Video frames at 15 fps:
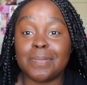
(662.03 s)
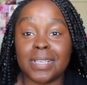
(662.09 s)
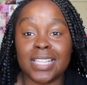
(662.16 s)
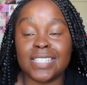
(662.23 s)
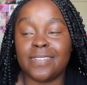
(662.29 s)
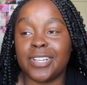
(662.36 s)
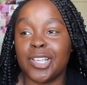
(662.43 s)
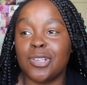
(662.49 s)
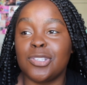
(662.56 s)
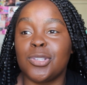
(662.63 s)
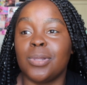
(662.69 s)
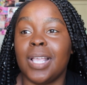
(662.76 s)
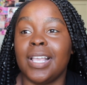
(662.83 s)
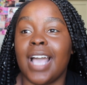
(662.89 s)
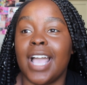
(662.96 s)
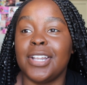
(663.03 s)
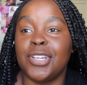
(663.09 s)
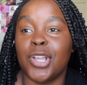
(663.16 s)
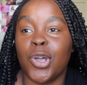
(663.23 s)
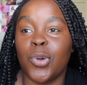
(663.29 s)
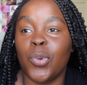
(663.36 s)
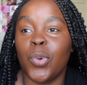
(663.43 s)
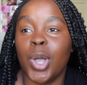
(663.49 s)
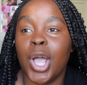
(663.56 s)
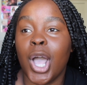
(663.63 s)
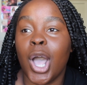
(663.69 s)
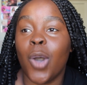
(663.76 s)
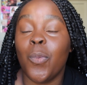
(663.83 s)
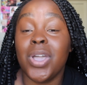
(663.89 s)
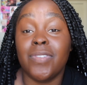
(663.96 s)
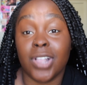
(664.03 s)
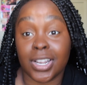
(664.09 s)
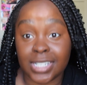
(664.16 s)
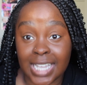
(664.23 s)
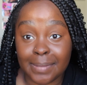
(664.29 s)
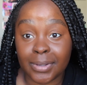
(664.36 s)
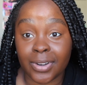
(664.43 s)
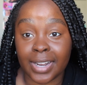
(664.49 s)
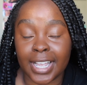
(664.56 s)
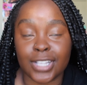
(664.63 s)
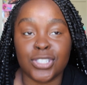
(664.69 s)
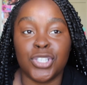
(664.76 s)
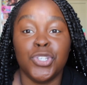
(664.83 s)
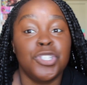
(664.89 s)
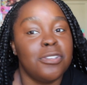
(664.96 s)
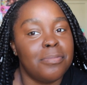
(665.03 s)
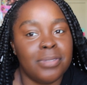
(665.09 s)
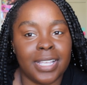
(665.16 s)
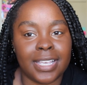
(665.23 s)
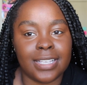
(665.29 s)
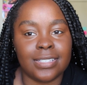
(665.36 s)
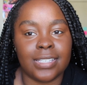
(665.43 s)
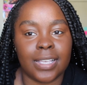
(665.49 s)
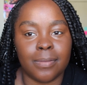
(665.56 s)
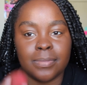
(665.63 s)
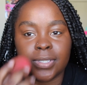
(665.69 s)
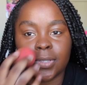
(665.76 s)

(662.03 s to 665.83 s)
making this video, so like I know we have a lot of time on our hands, so you should be playing Sims.